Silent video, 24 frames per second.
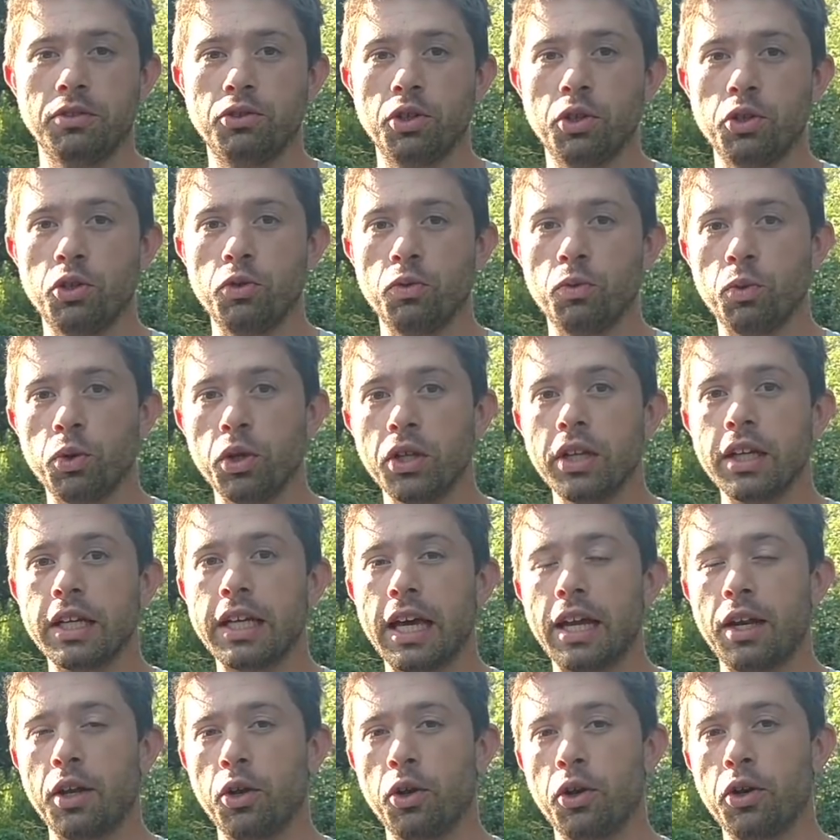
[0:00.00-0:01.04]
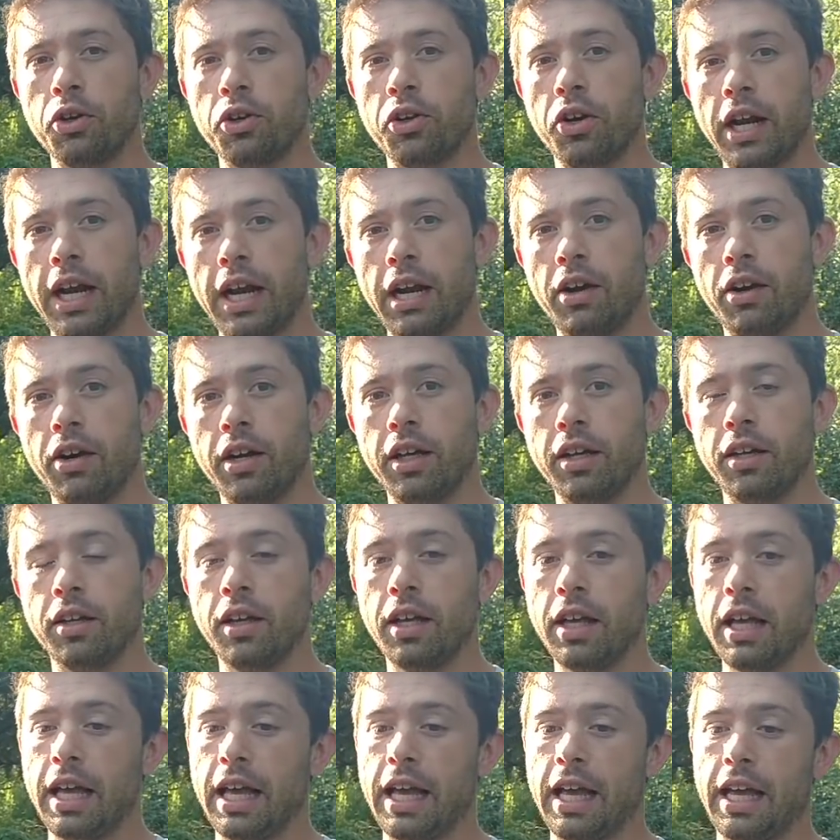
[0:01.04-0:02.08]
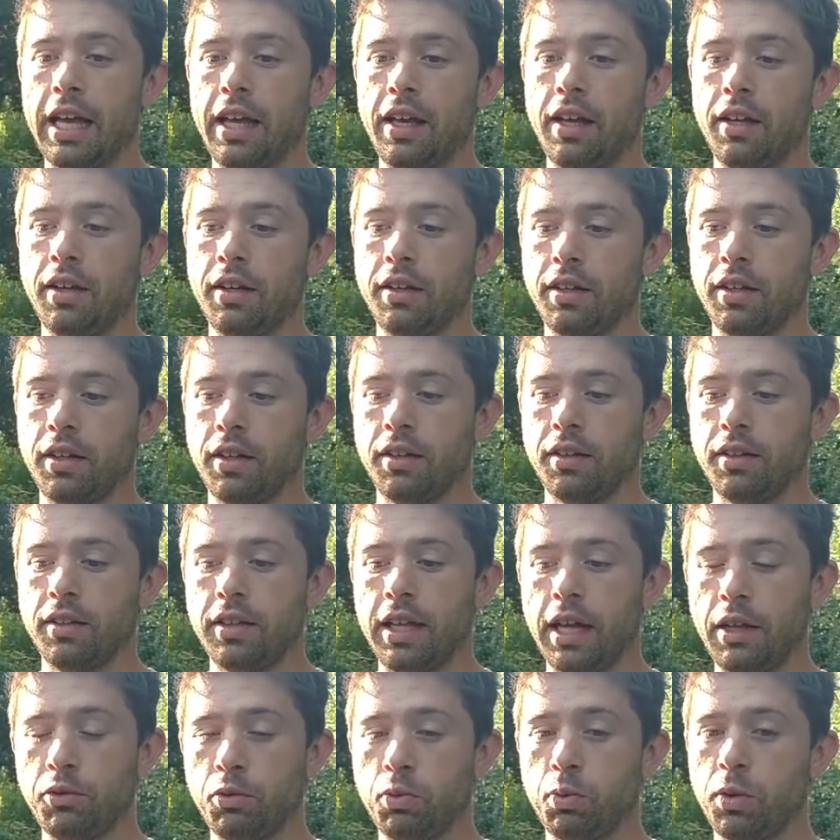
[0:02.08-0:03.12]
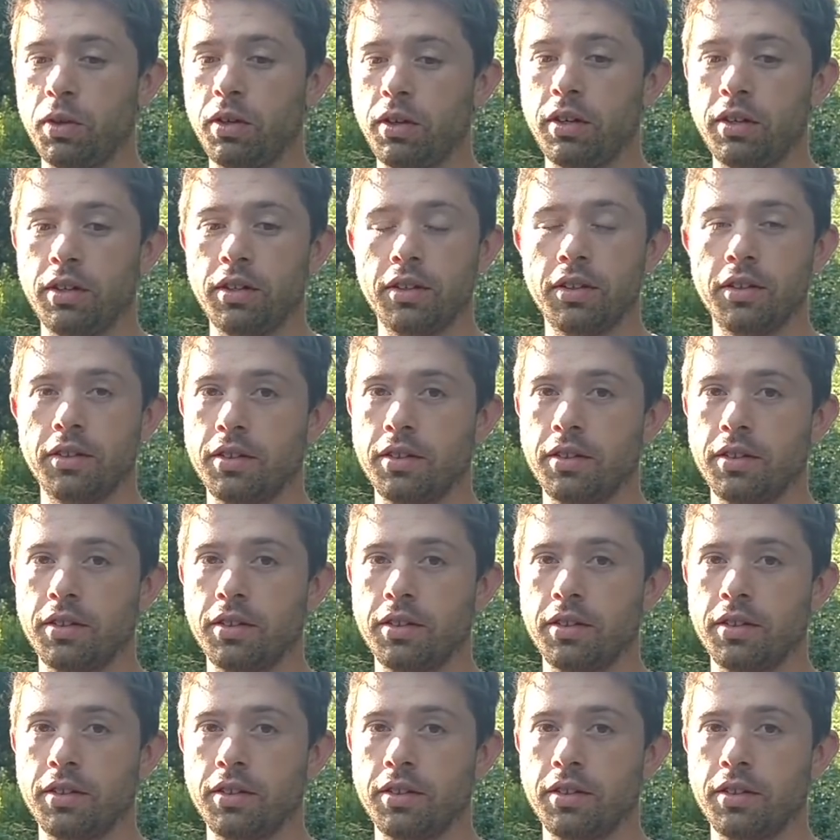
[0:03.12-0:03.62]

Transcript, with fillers: So you really got to learn your area, and uh, that's where